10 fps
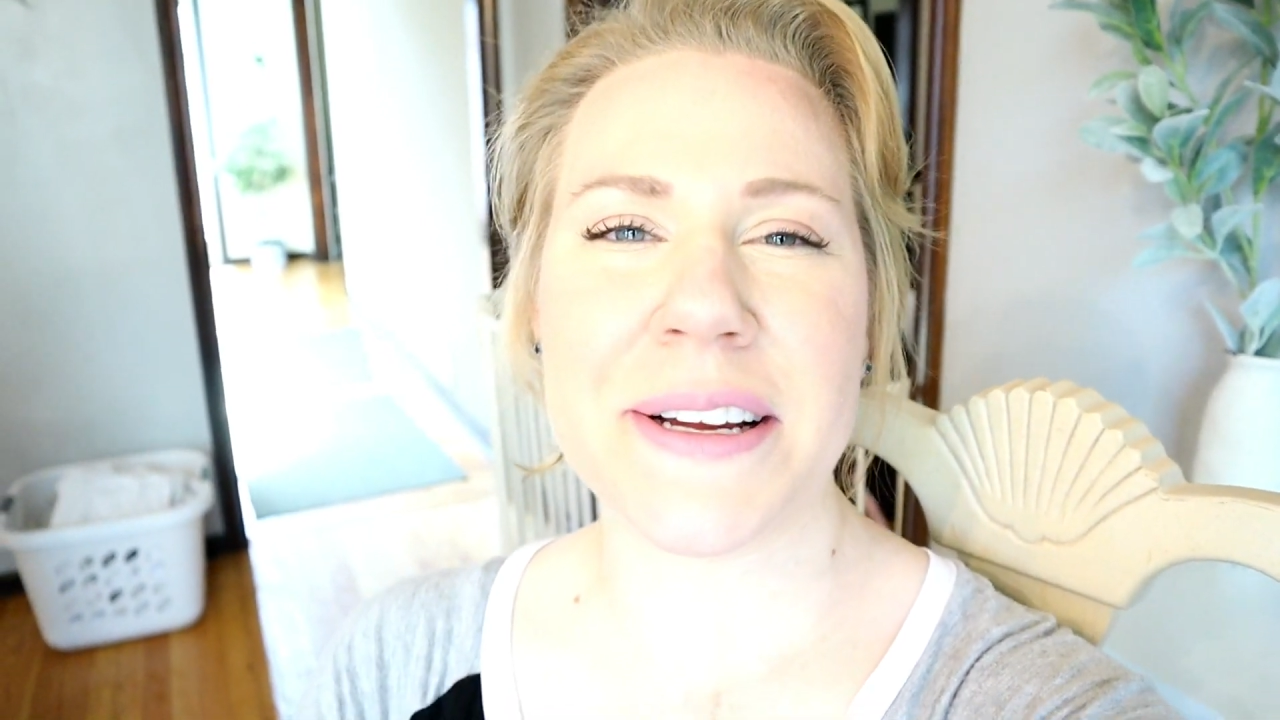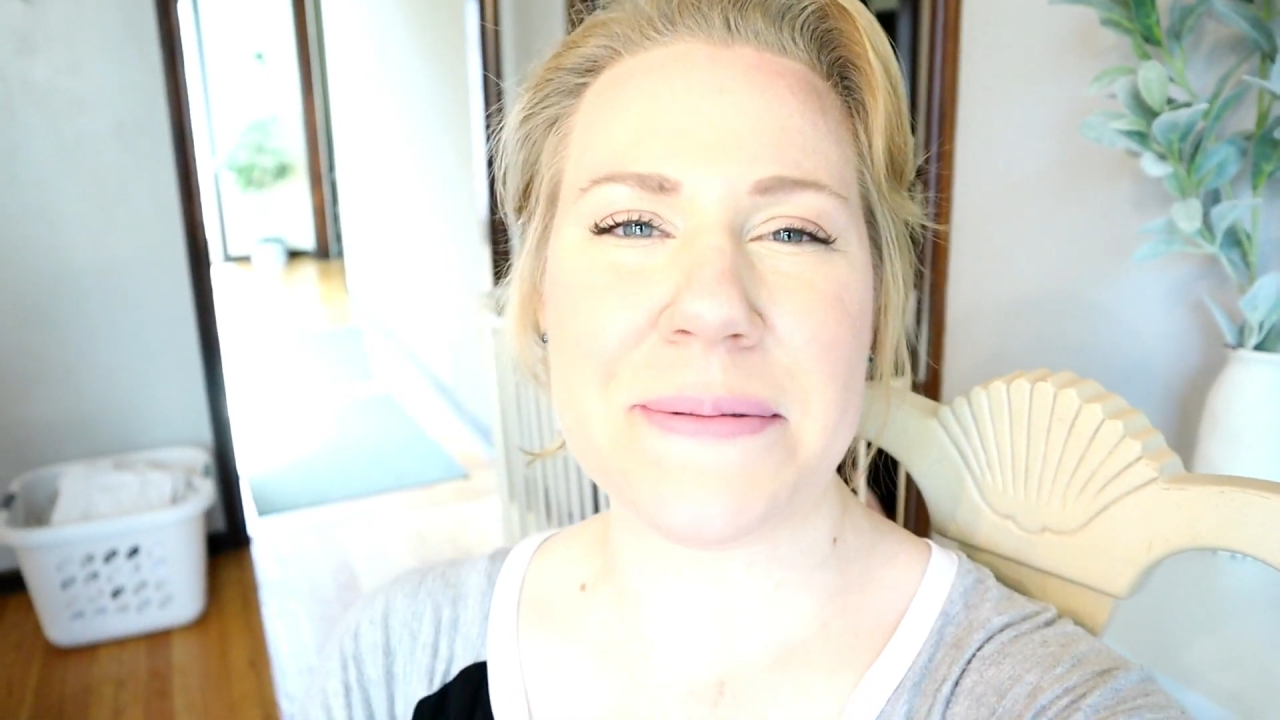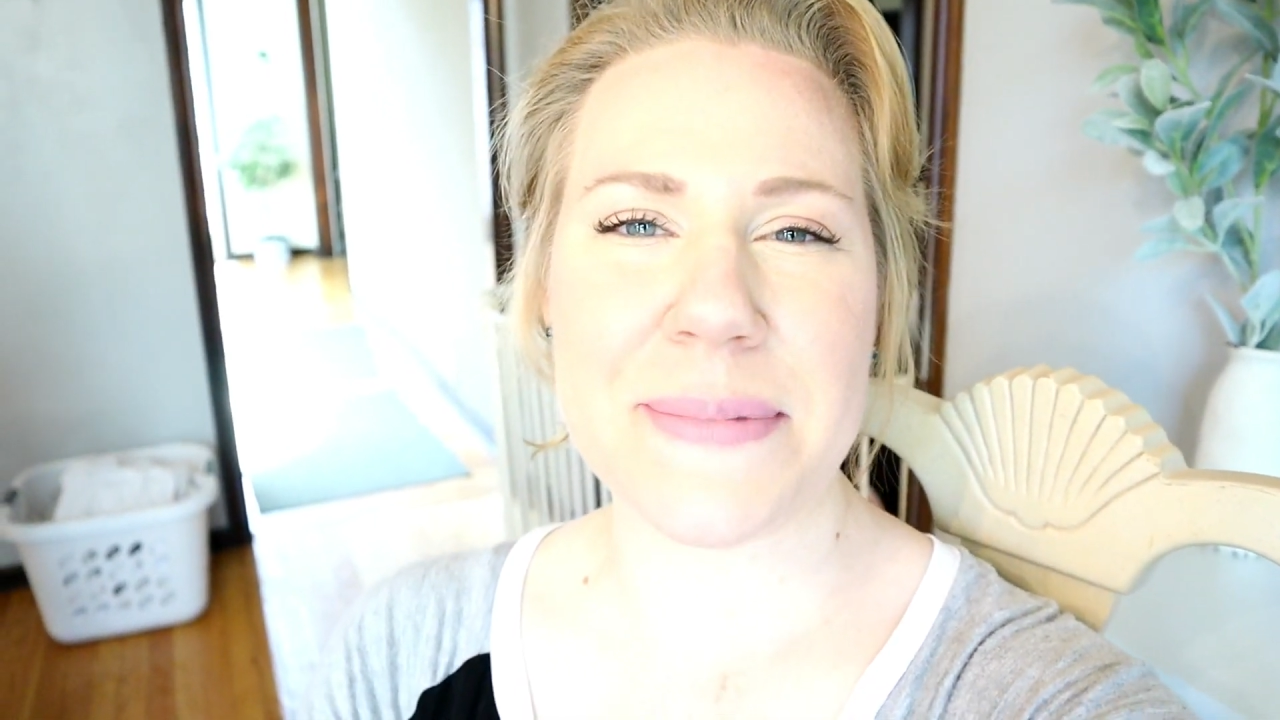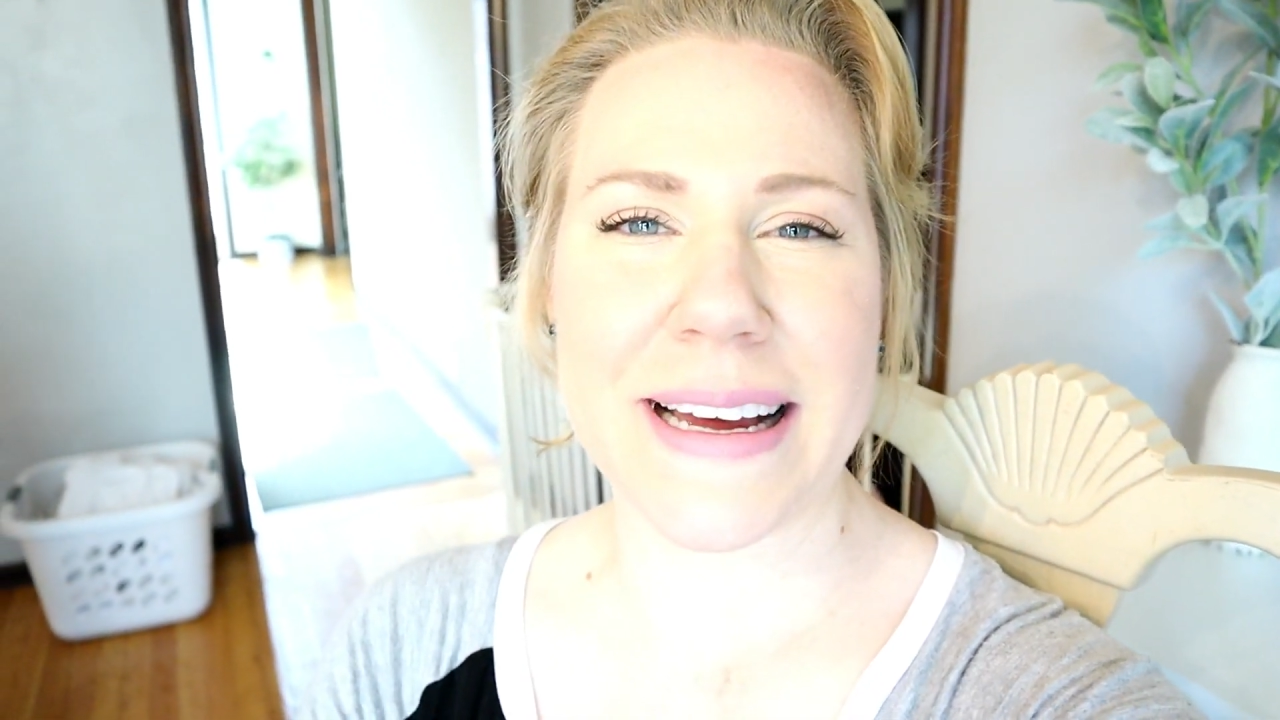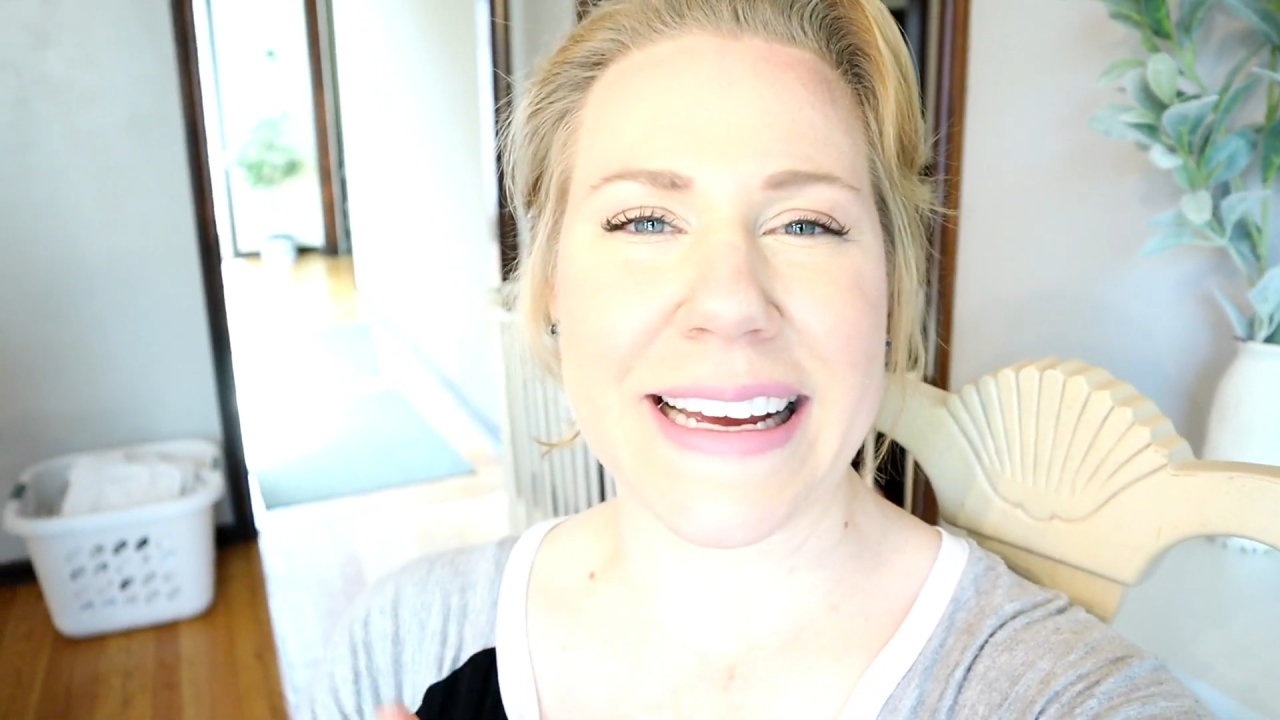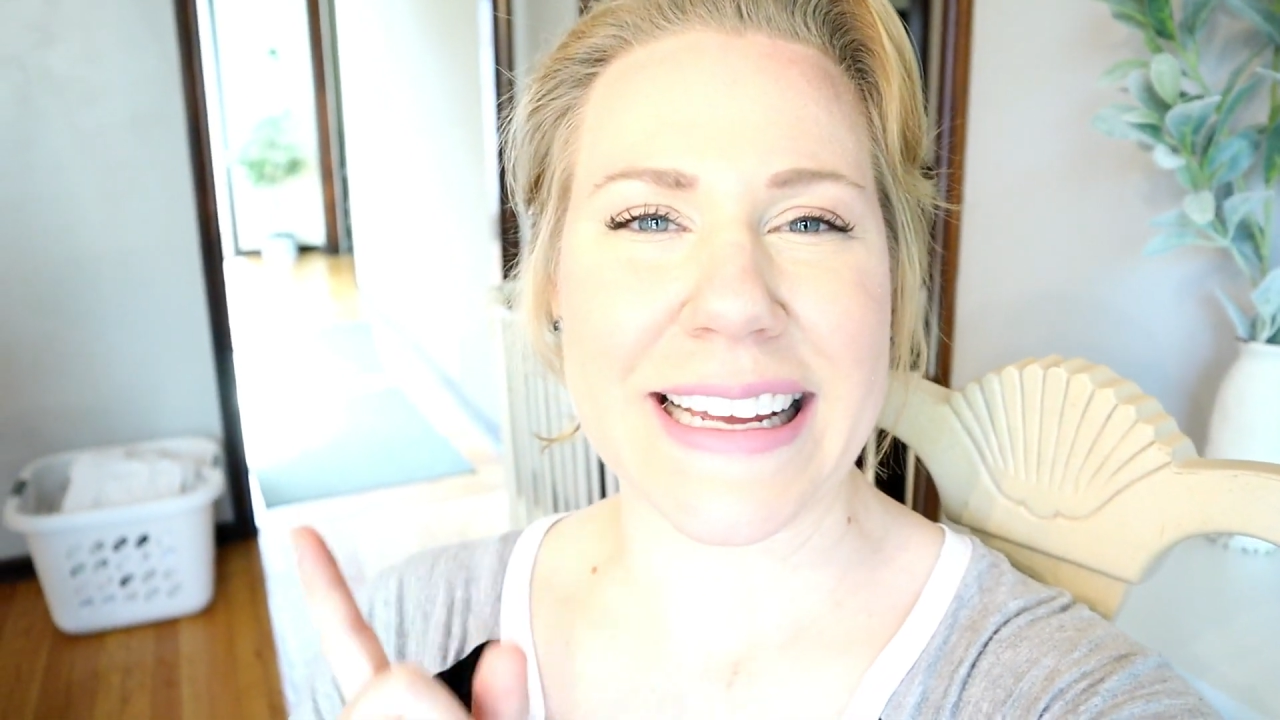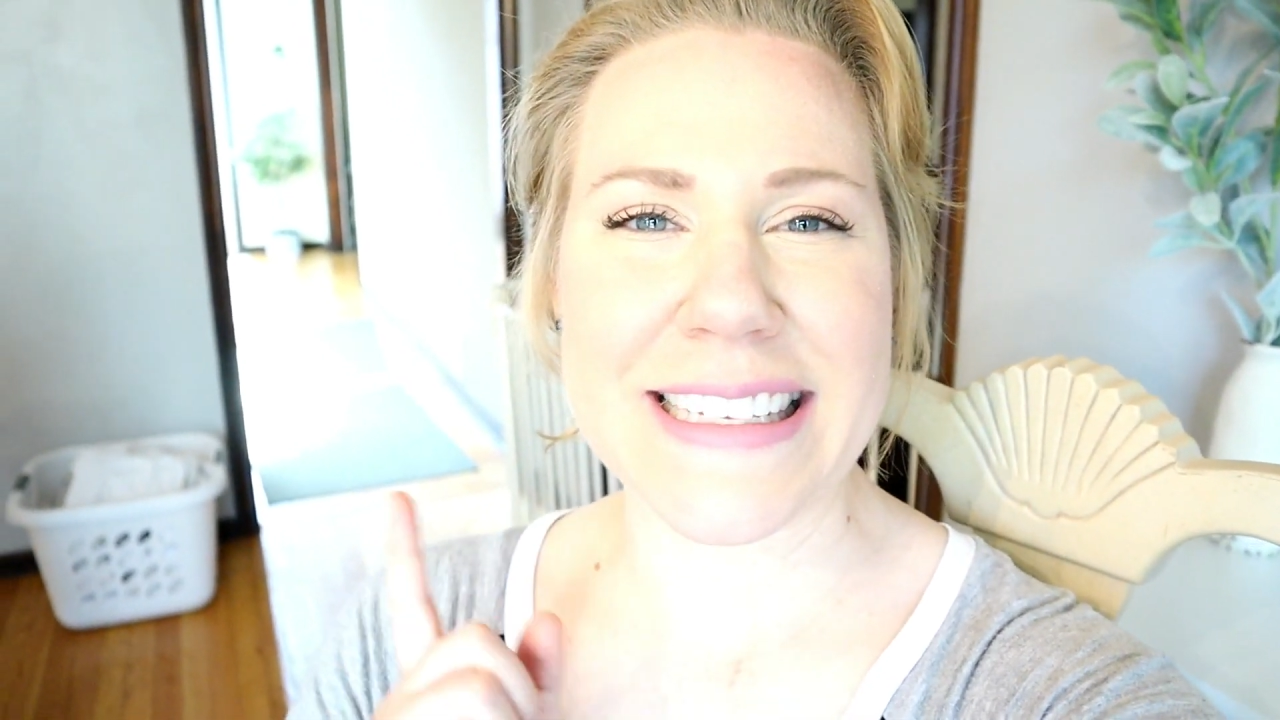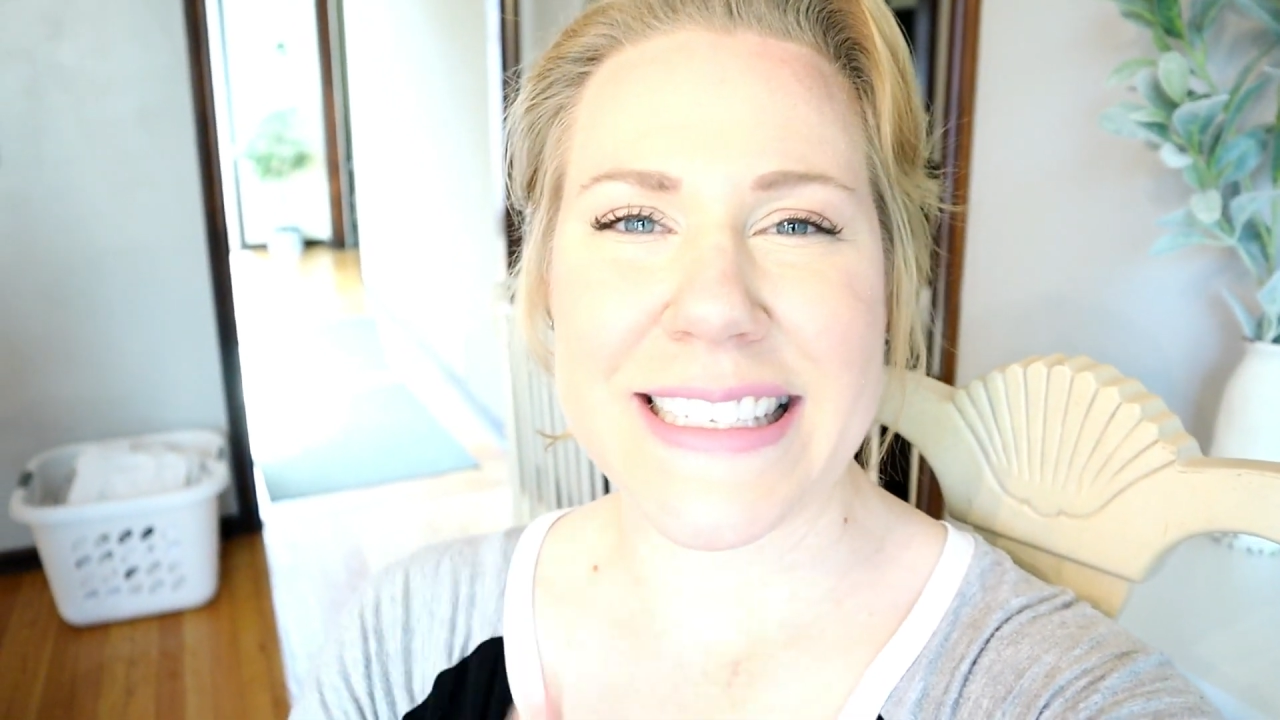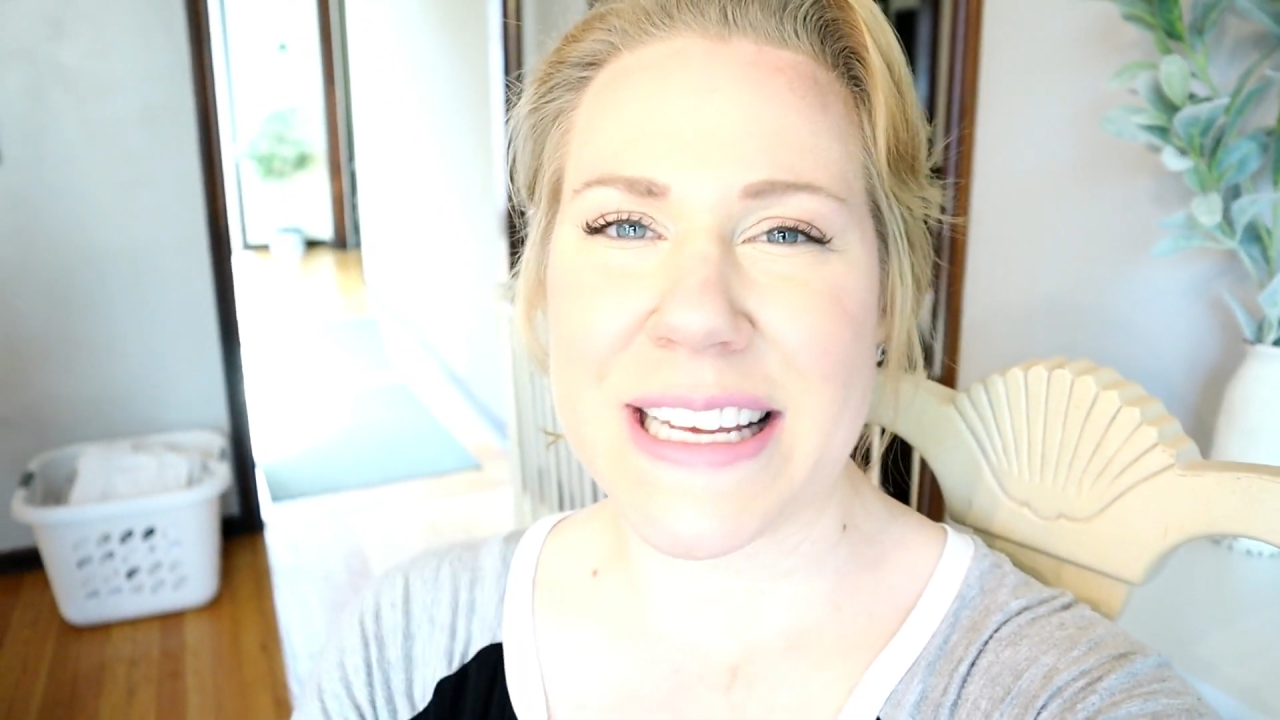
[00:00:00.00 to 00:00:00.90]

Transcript: come back and